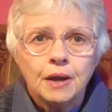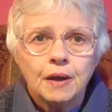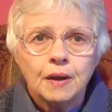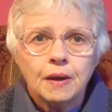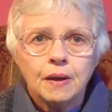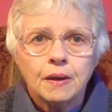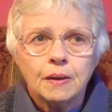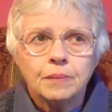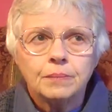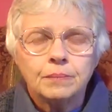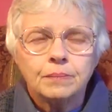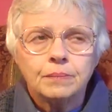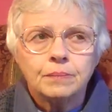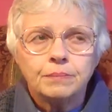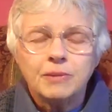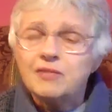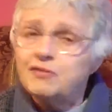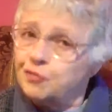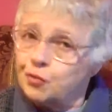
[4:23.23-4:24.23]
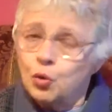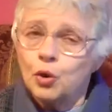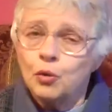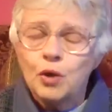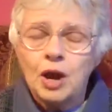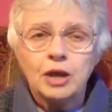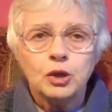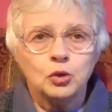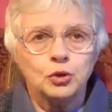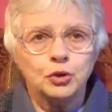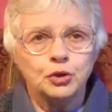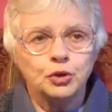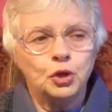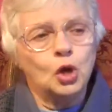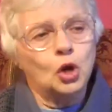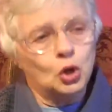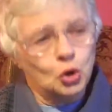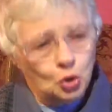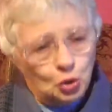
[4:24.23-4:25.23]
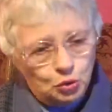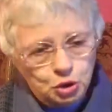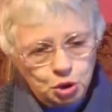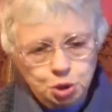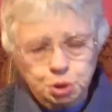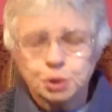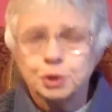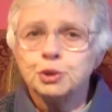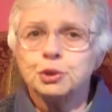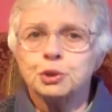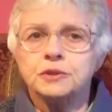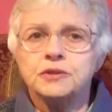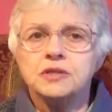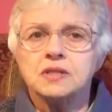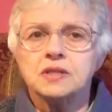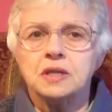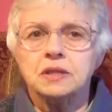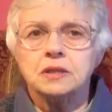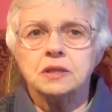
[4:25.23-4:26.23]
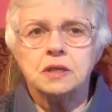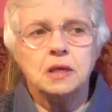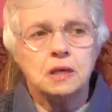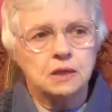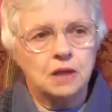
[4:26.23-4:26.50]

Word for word: Uh, before I could go to church on Sunday,